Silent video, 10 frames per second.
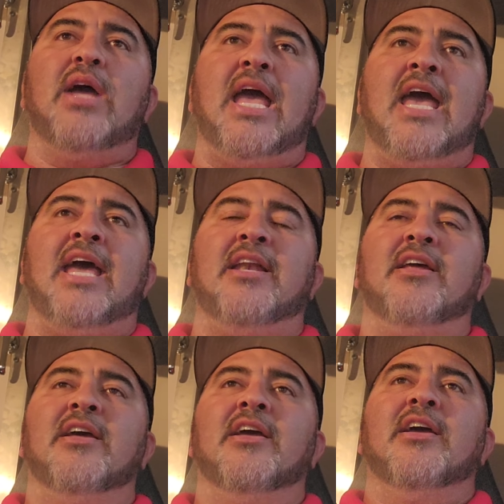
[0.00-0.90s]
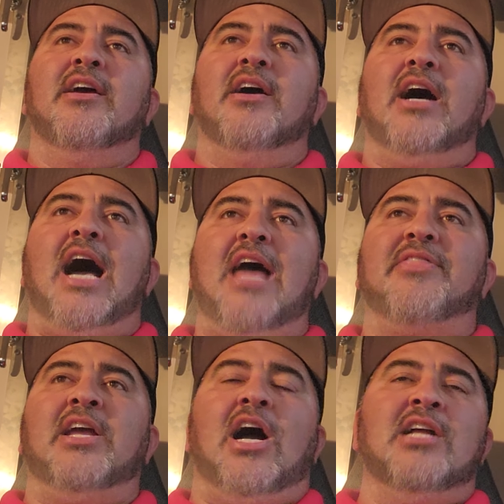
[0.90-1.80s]
And I
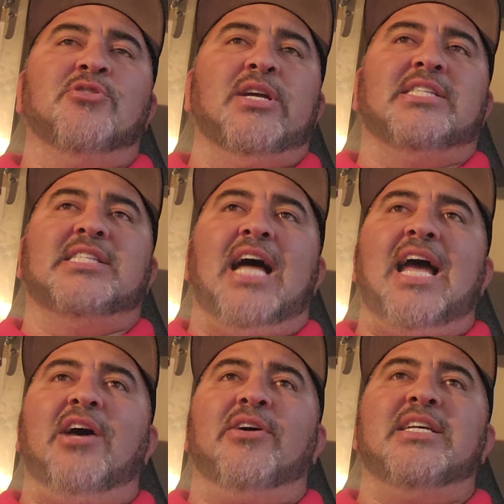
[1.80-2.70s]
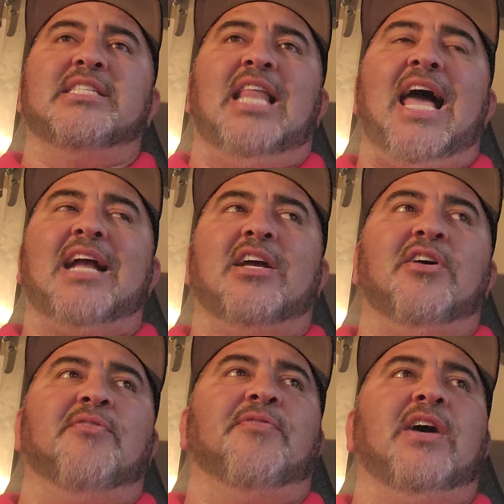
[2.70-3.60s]
think Andre's style, his lack
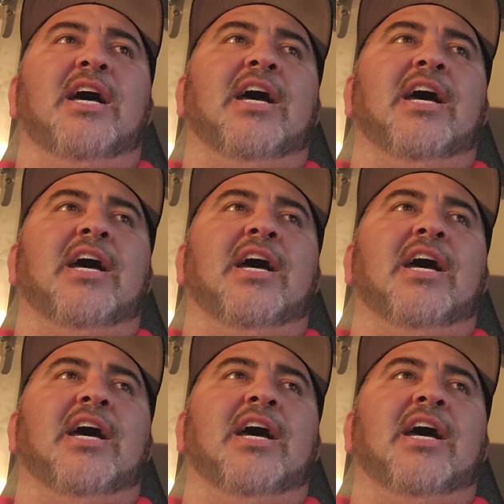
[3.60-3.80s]
of